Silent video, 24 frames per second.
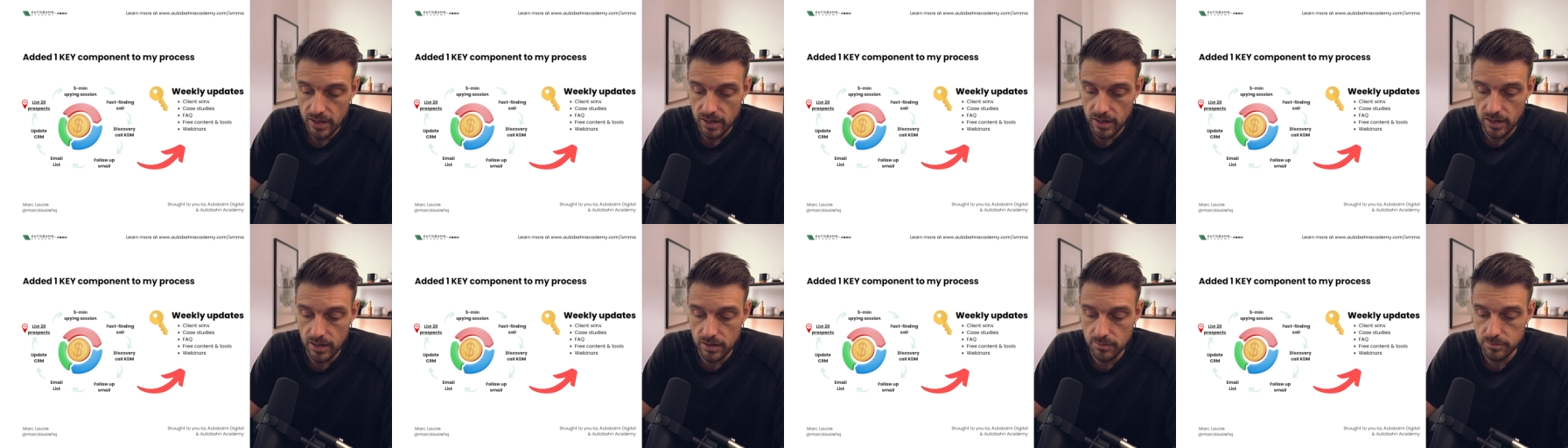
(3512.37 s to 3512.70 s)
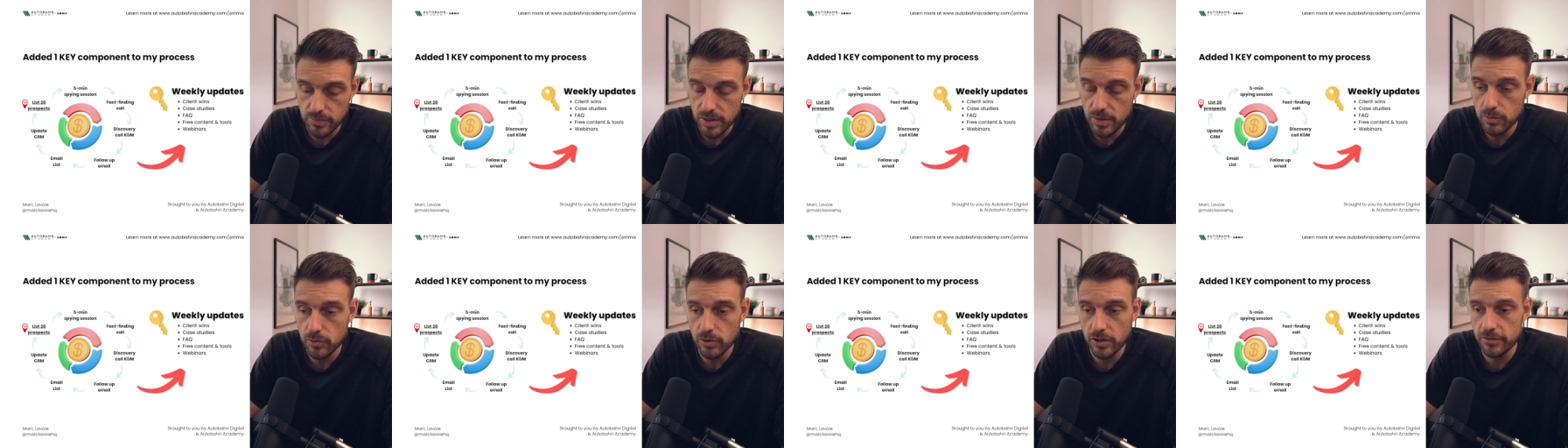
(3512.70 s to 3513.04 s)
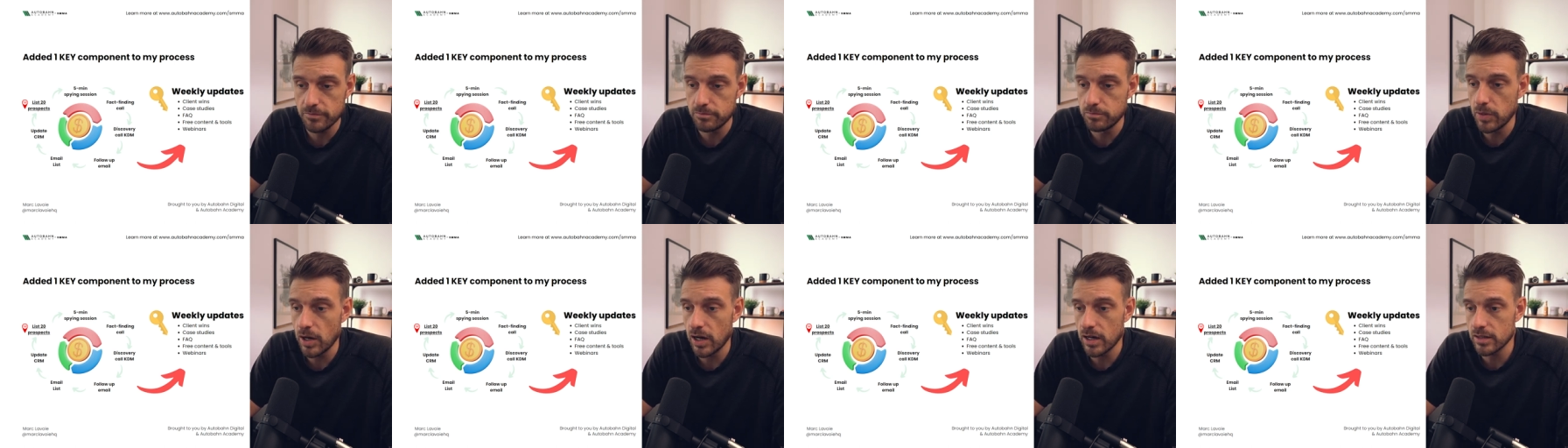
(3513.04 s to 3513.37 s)
Um, people
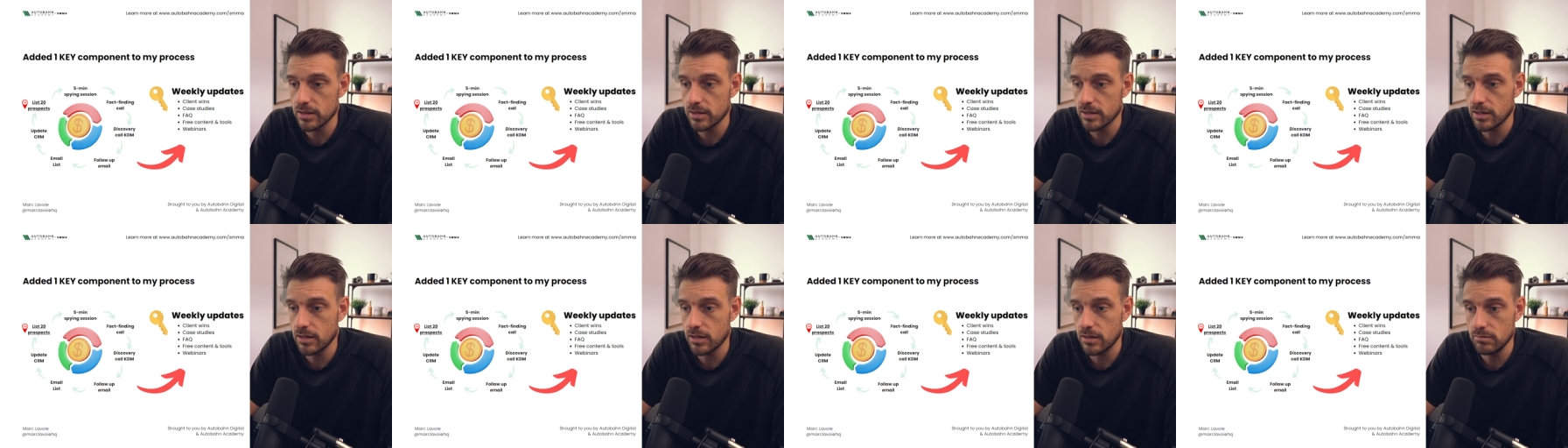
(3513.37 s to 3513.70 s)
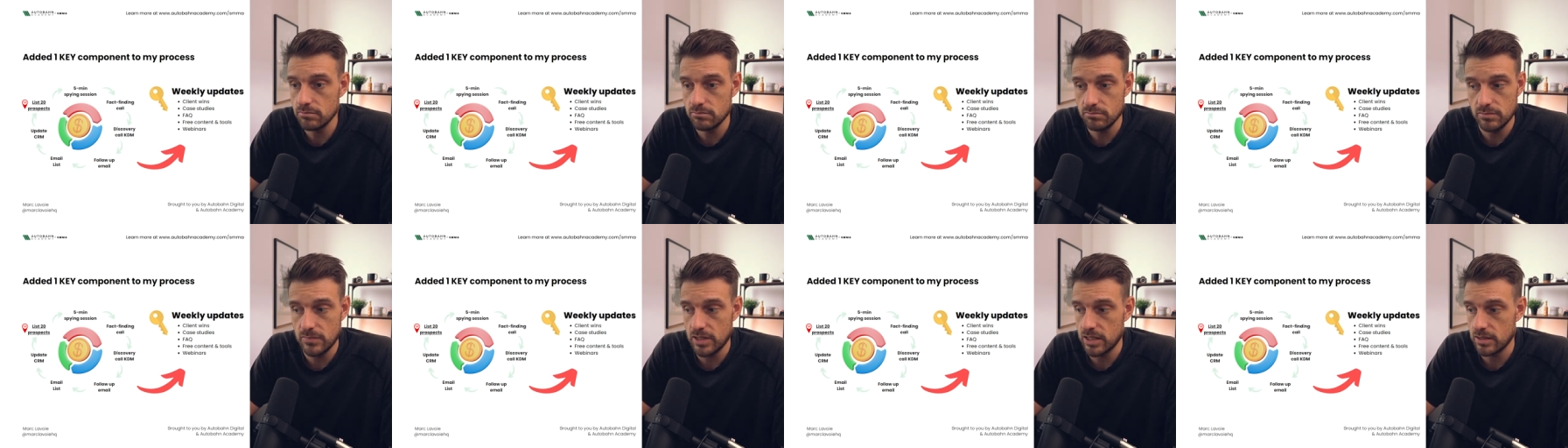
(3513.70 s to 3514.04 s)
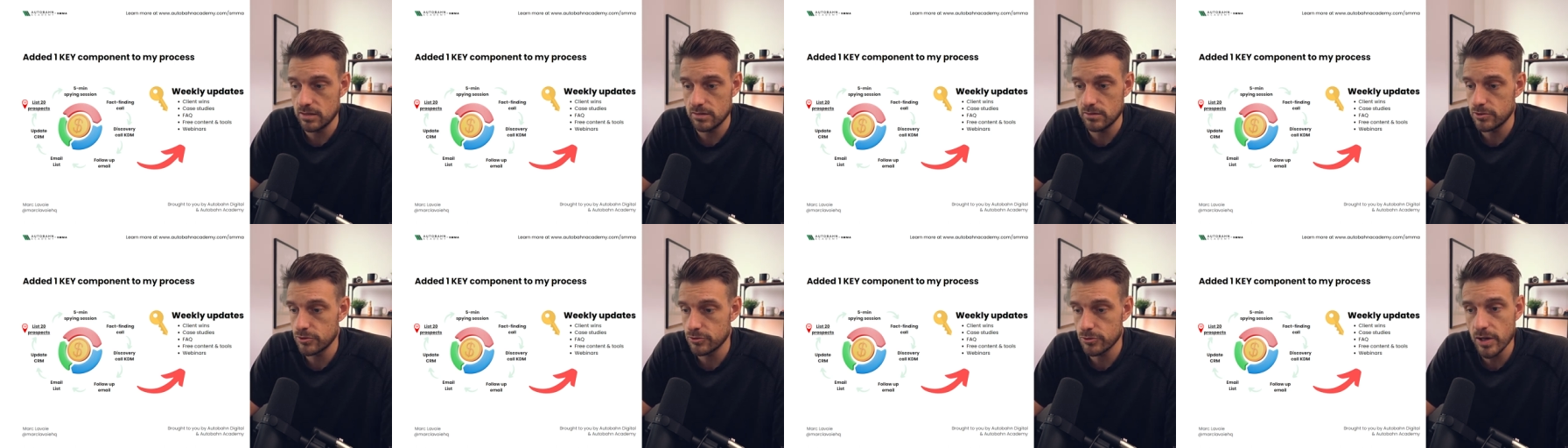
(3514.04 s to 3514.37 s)
have bought
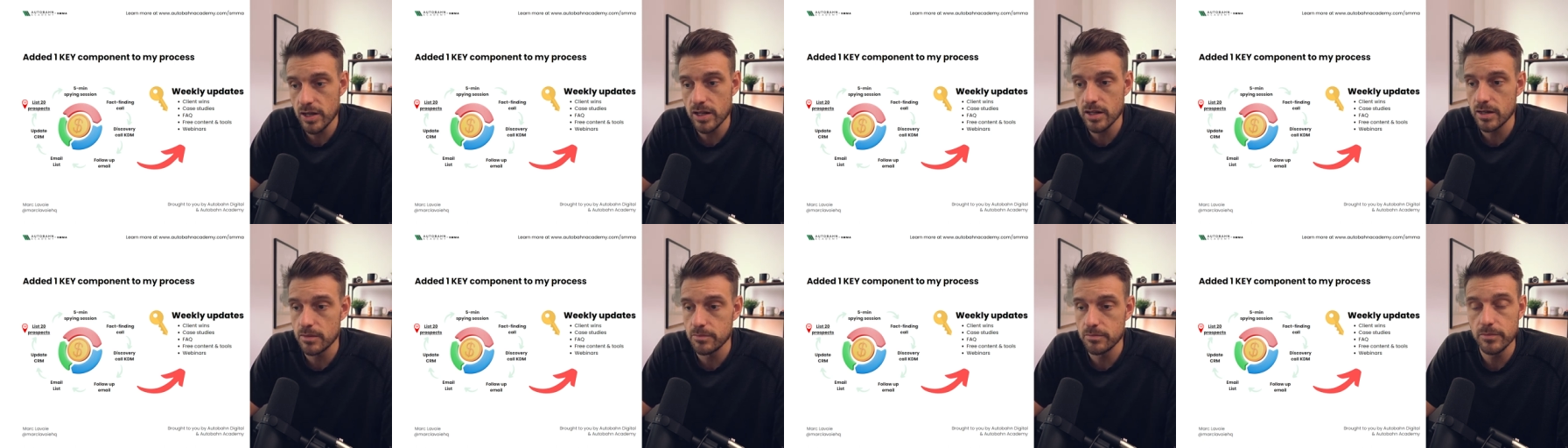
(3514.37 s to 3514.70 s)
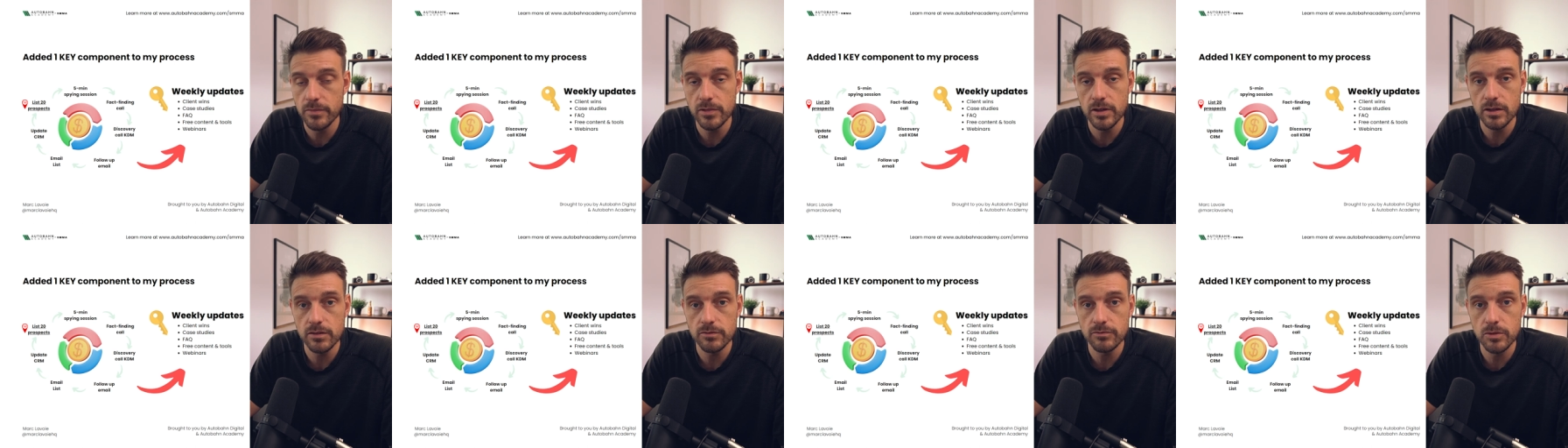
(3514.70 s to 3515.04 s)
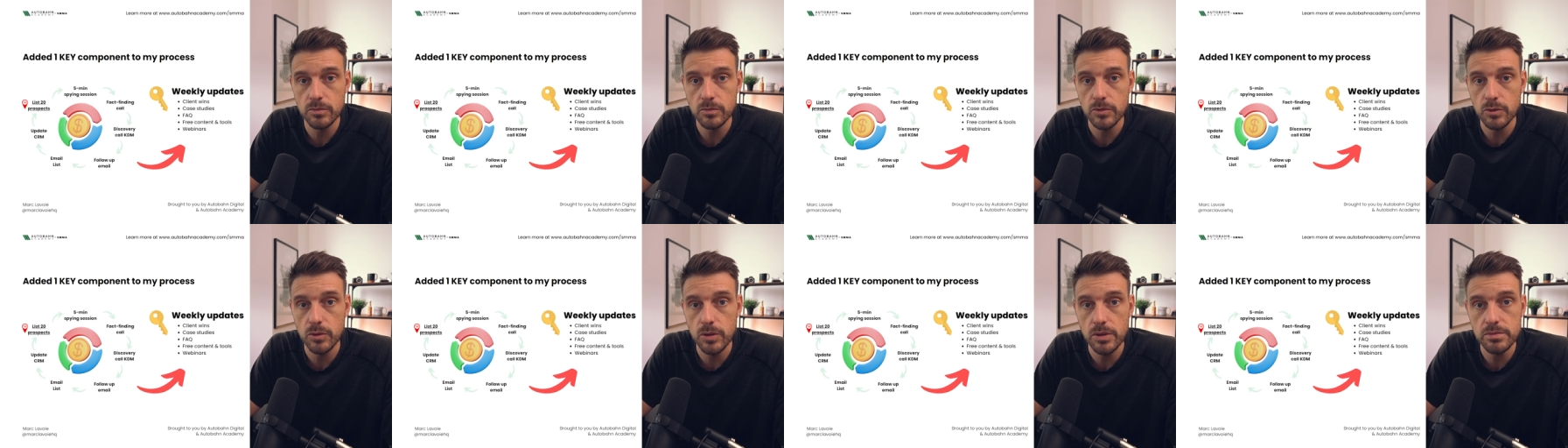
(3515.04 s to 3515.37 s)
like straight up
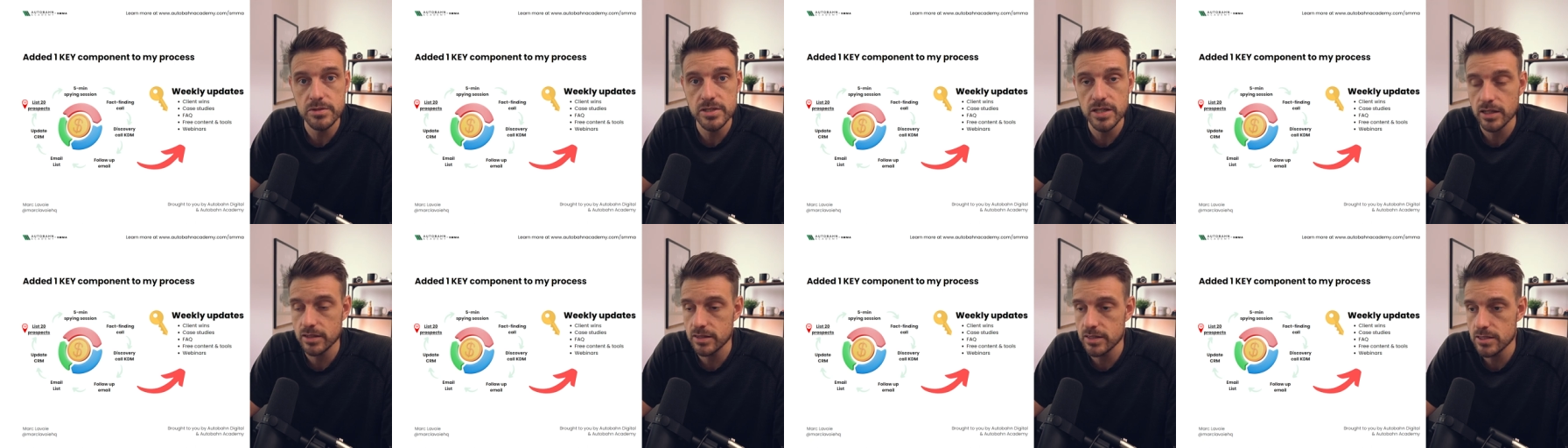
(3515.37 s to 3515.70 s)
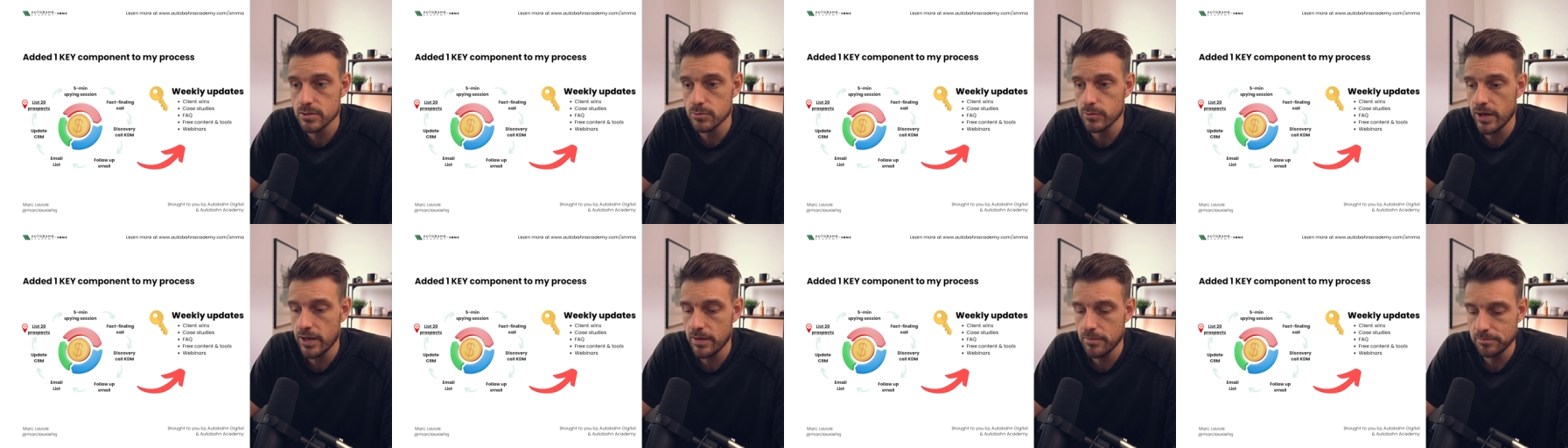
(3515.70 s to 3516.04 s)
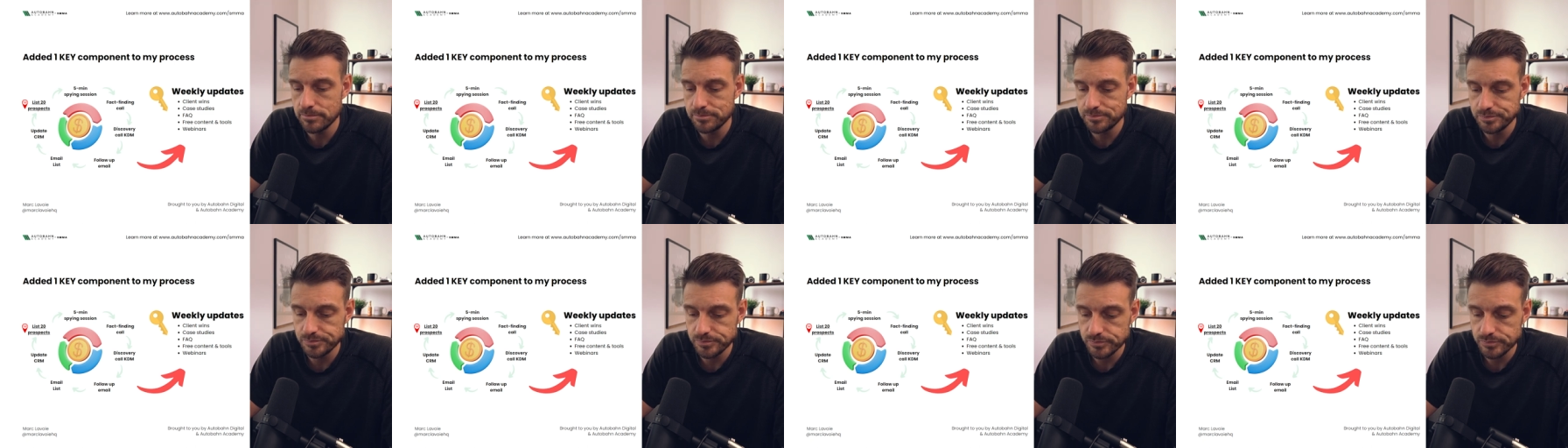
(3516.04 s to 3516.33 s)
from the website this way.